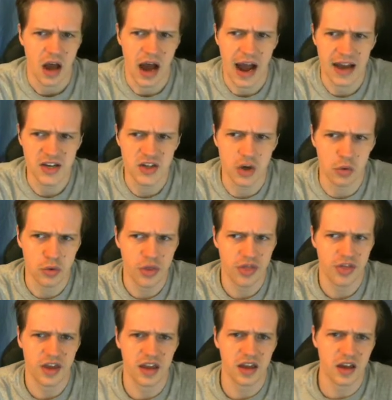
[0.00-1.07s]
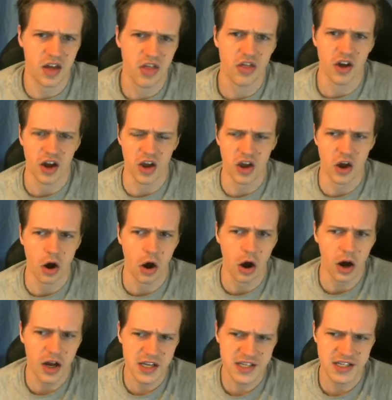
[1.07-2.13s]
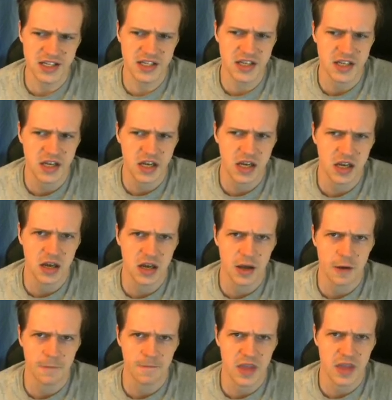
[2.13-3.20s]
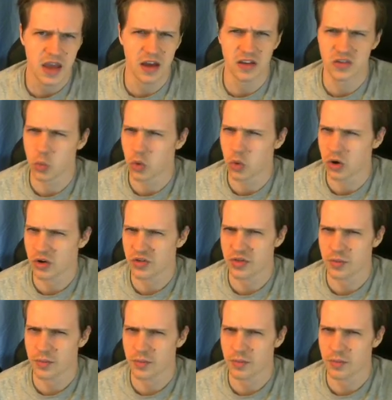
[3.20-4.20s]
I don't think the cost is worth